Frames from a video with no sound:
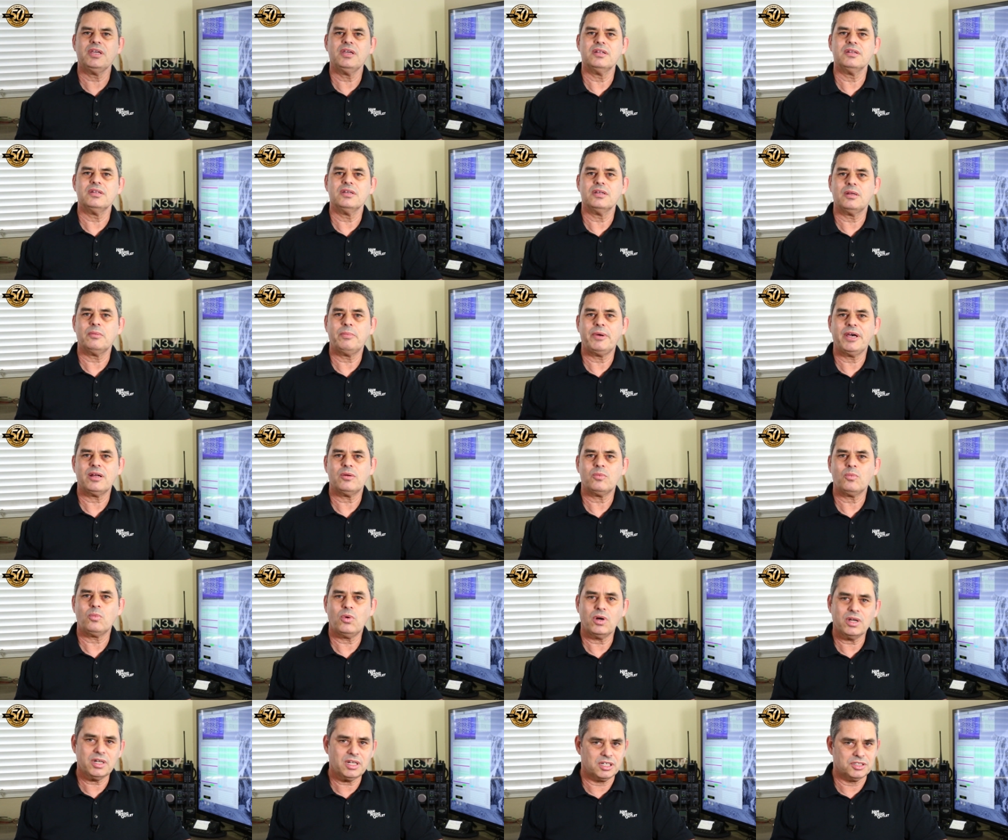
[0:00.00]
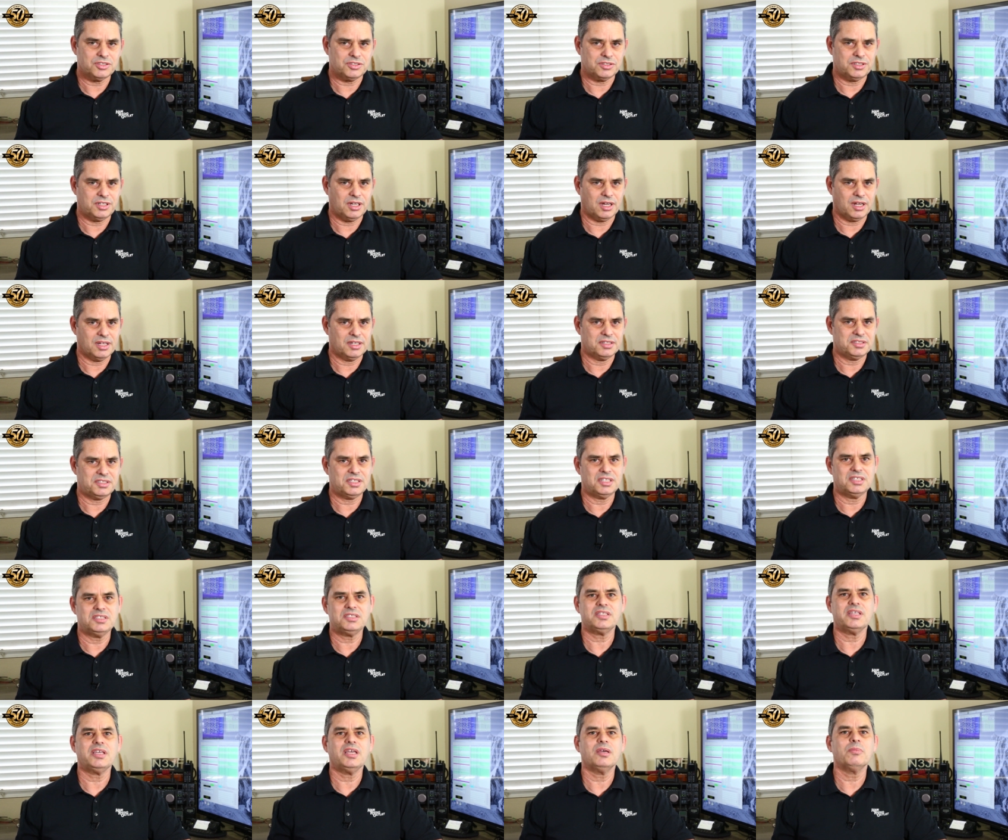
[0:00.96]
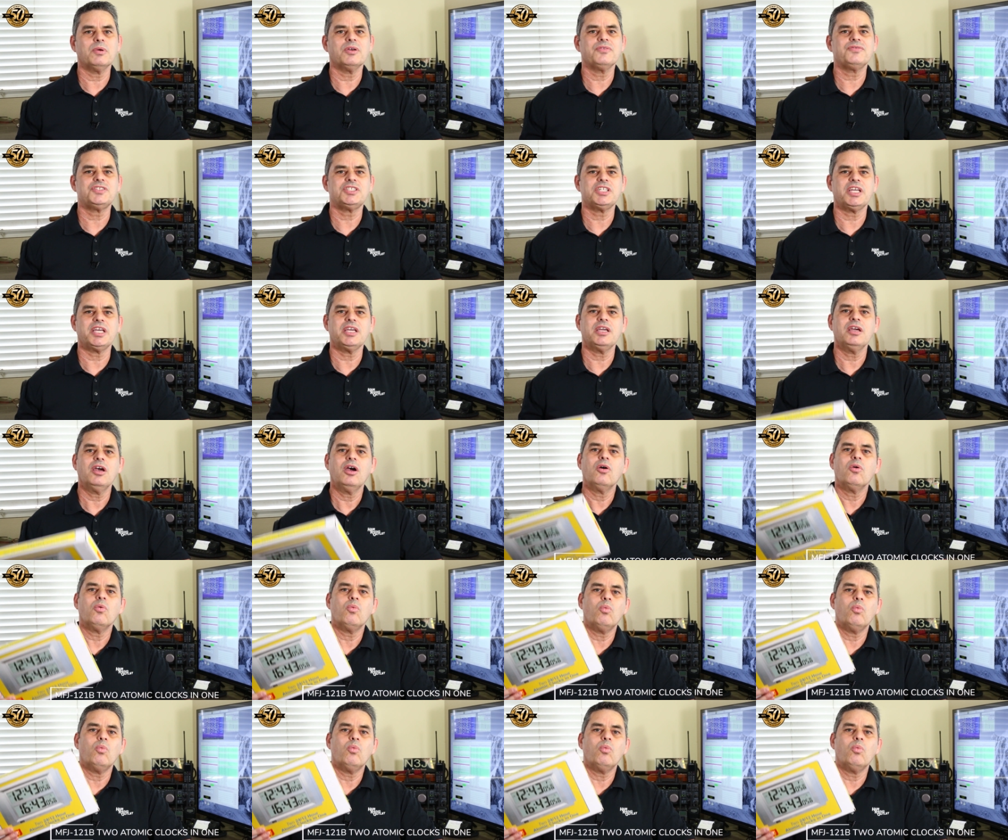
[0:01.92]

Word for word: in at about $100 is the MFJ